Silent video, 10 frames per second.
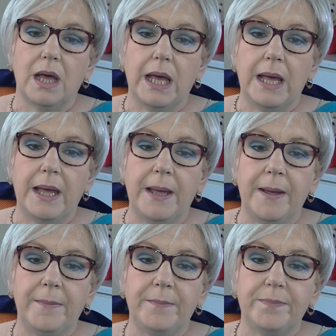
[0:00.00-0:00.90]

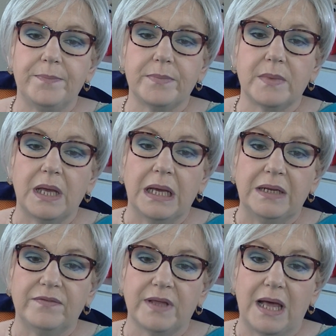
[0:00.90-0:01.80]
and
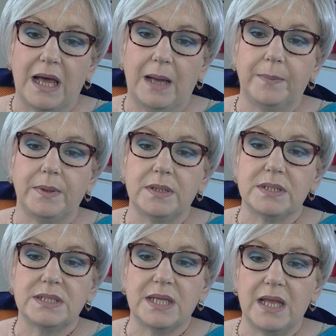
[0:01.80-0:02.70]
if that
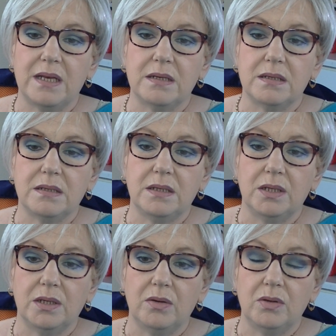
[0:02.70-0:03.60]
happens, then
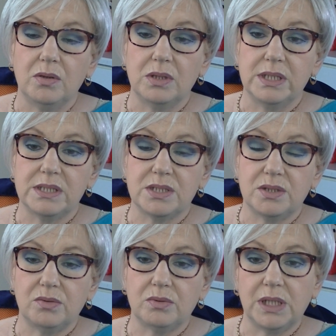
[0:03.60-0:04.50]
you know you need
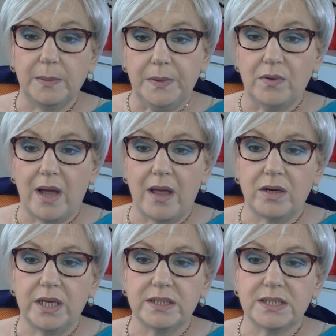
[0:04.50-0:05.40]
to keep your eye on
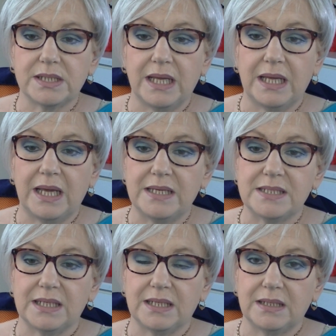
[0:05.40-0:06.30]
it in
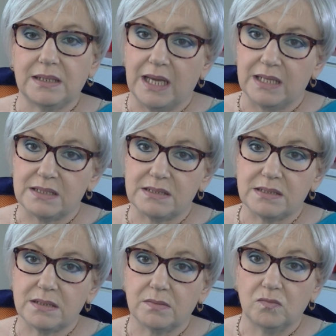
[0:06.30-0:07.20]
case it
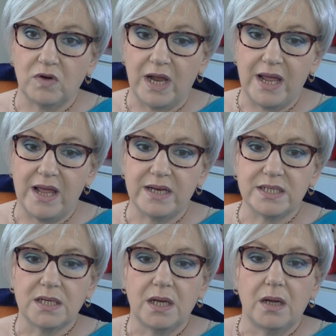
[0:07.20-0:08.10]
gets
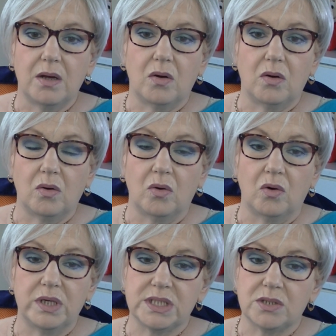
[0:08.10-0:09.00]
red
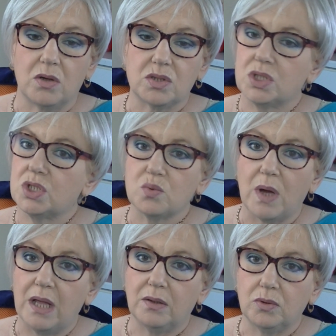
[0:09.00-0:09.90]
or it starts to
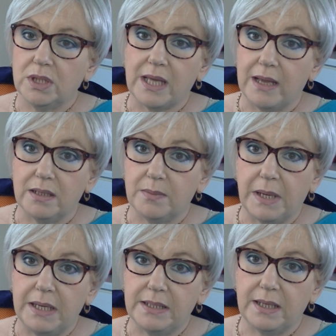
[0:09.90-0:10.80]
swell or you get any
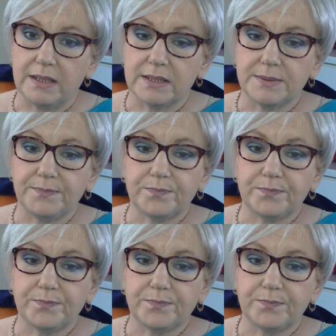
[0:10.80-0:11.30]
pain in it.